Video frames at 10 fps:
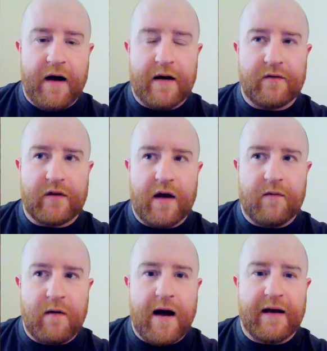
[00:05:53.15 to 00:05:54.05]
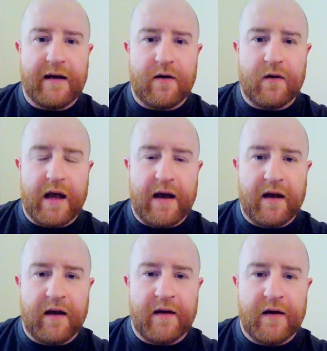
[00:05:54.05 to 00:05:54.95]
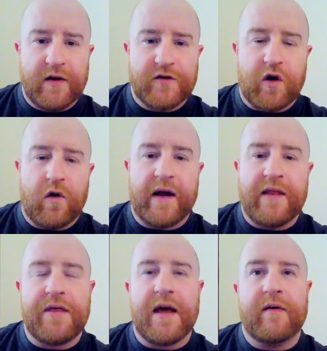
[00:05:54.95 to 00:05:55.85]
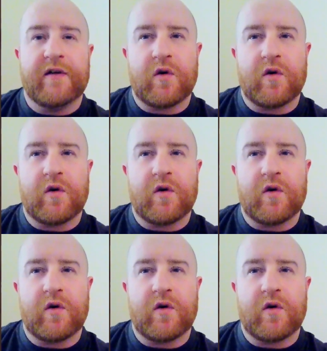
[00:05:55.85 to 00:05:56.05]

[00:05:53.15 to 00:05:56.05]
And I was like, right, okay. So in theory,